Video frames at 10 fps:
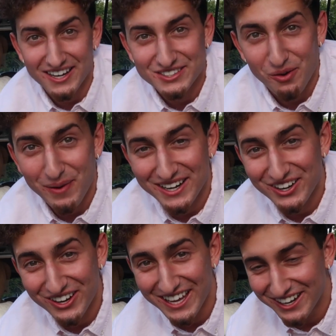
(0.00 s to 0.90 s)
right, so I'm about to
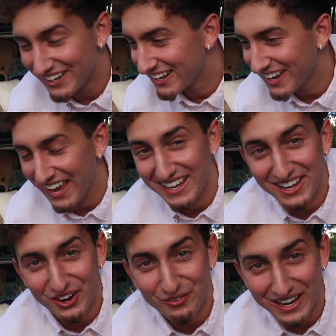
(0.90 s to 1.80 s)
go get her and
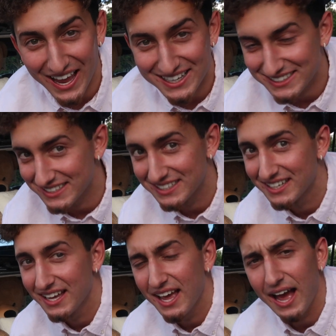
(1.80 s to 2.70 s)
get her reaction.
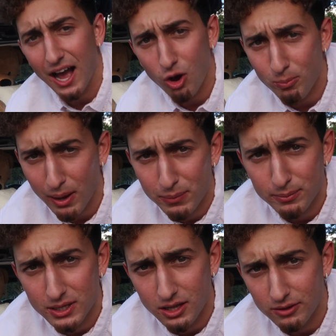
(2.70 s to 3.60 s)
I hope my
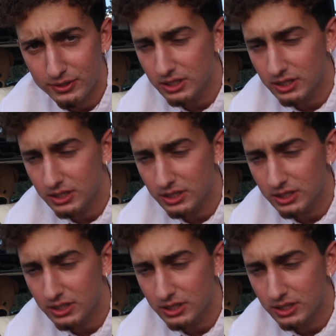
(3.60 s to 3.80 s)
baby love